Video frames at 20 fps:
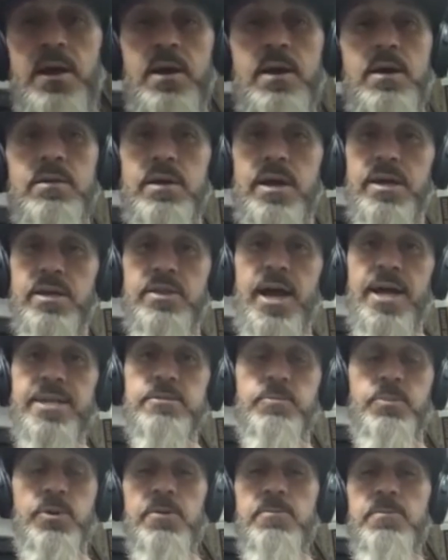like that's
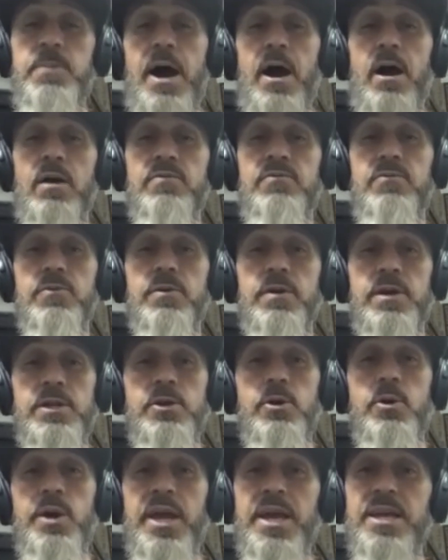pretty powerful, and you'll get